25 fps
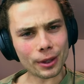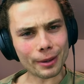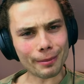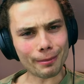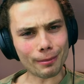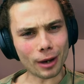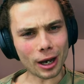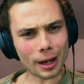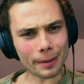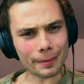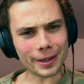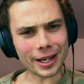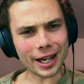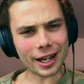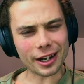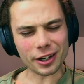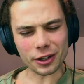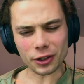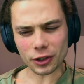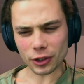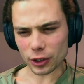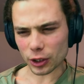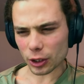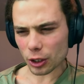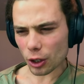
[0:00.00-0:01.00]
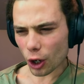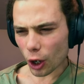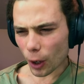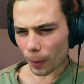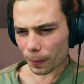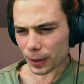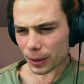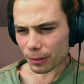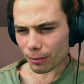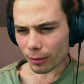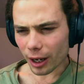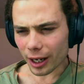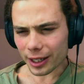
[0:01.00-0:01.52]
that might be able to just
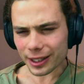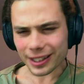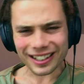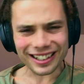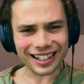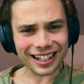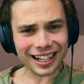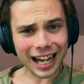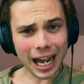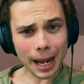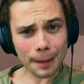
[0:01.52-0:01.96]
optimize it